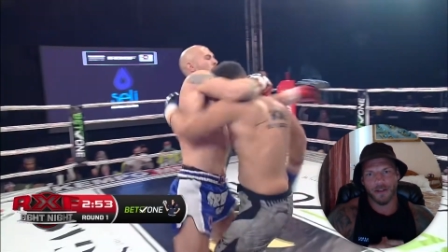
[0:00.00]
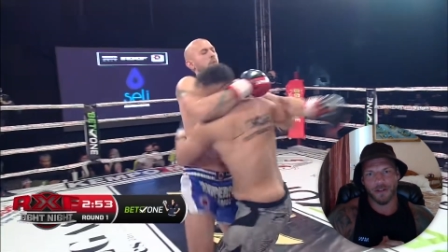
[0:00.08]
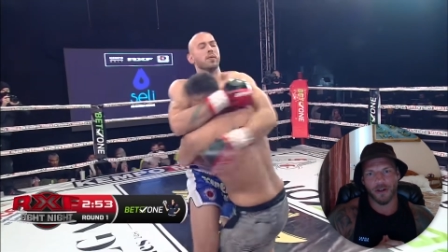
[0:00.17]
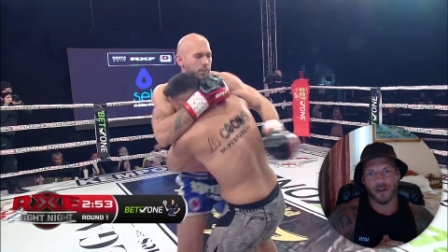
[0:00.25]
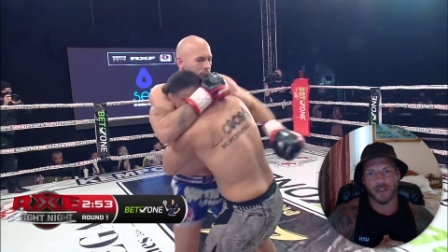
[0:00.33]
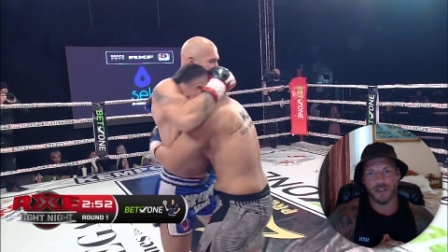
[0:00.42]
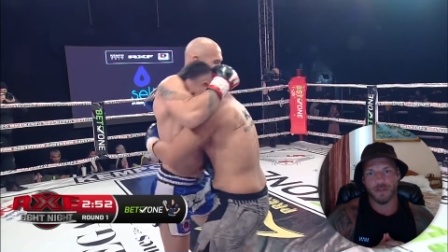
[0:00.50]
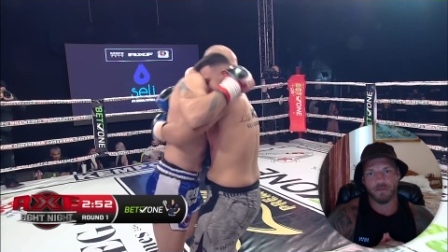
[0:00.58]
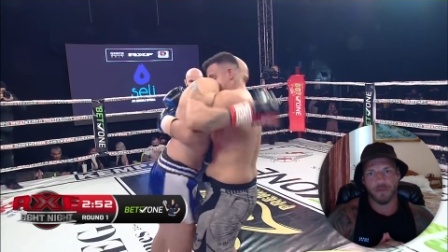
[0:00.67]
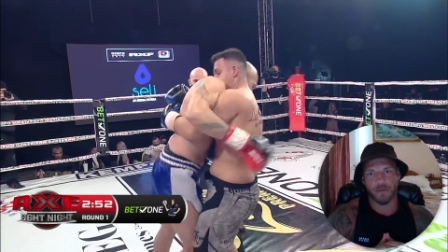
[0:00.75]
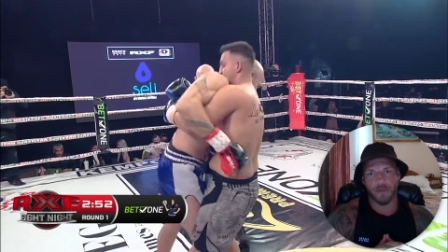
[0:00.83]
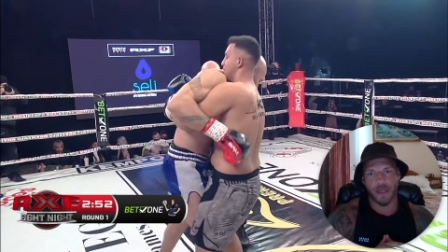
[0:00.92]
guy's
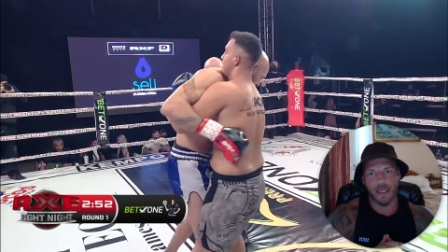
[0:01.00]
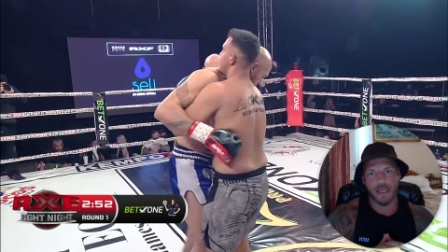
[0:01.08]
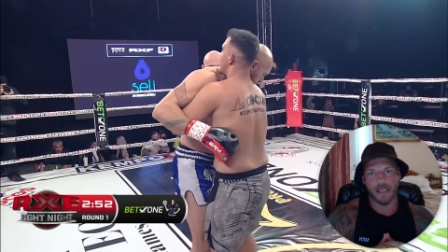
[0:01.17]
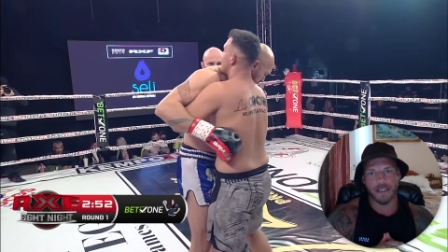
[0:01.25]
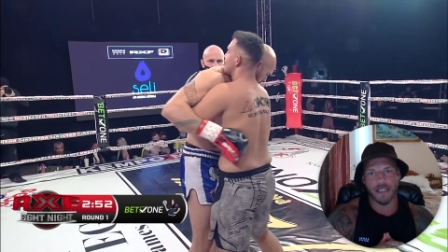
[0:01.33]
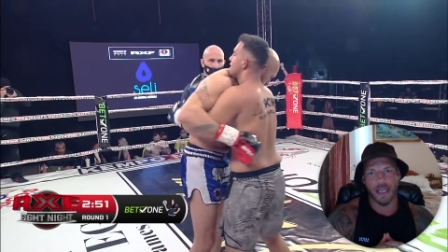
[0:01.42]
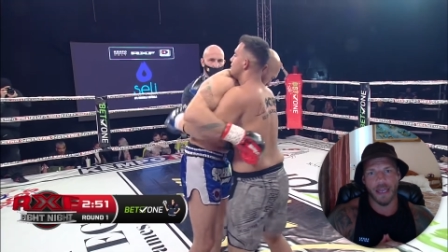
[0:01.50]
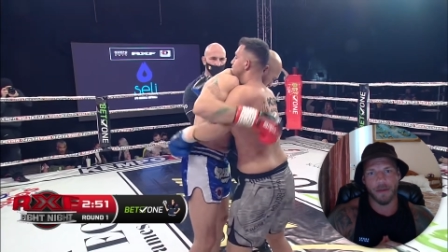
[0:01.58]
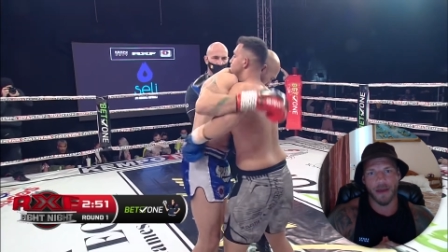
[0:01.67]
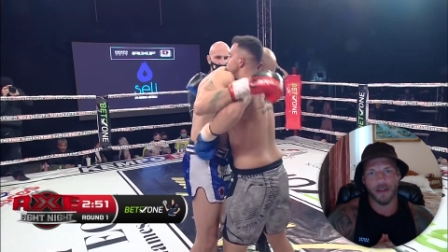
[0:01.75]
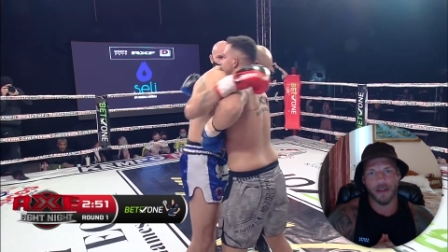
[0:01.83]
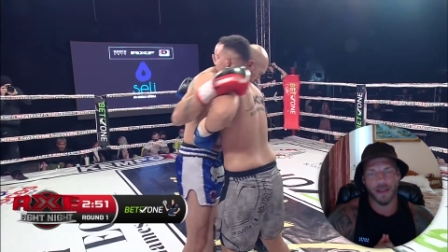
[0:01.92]
eager to get him
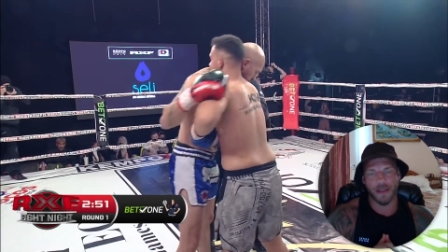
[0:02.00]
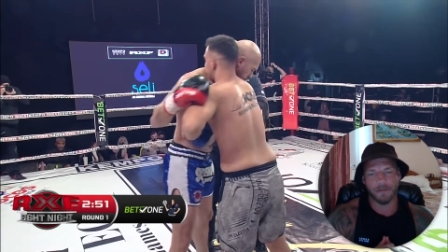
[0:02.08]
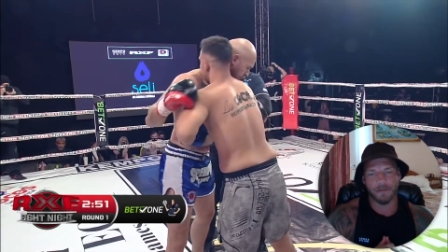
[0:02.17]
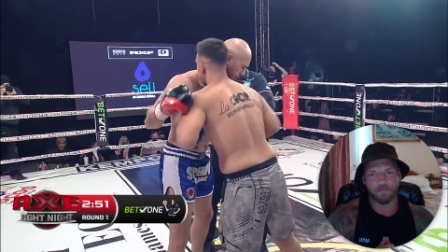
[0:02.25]
out of there.